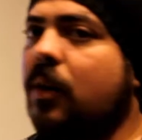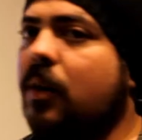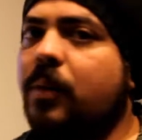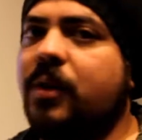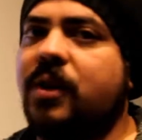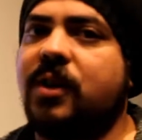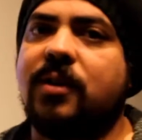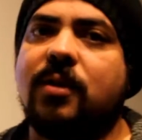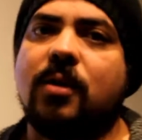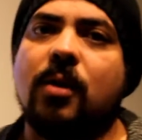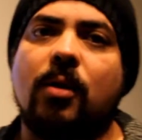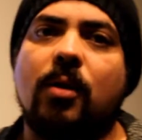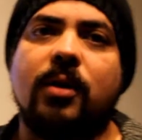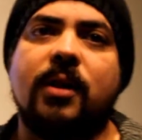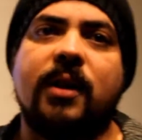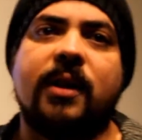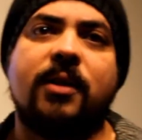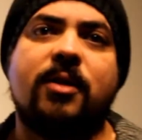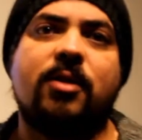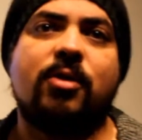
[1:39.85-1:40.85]
which is called
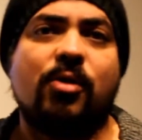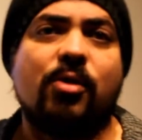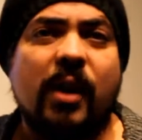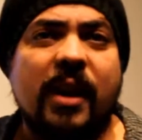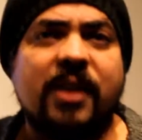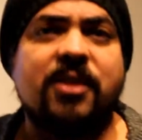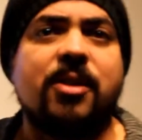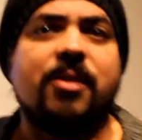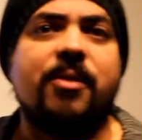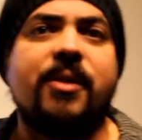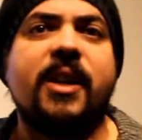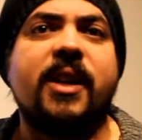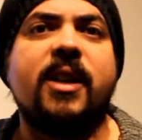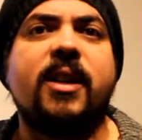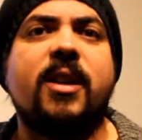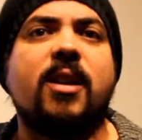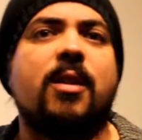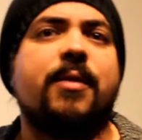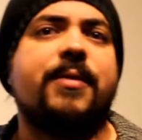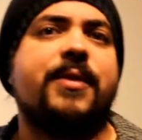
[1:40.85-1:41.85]
the Treachery
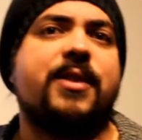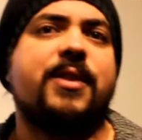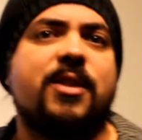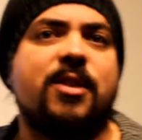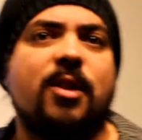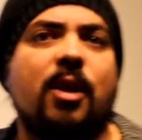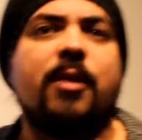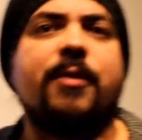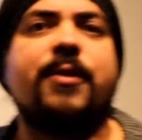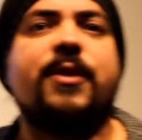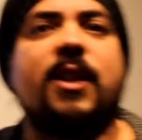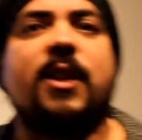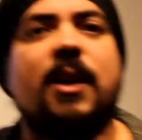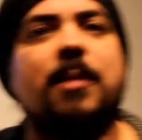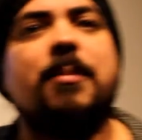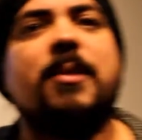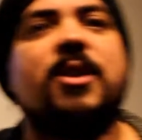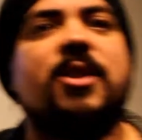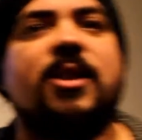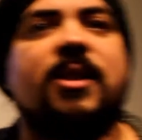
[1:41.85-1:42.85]
of Soft
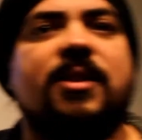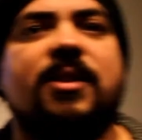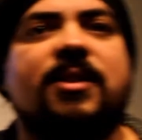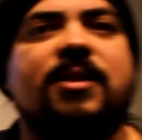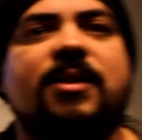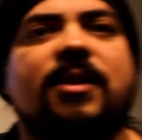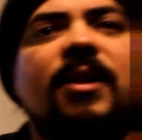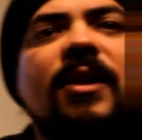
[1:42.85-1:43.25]
Images,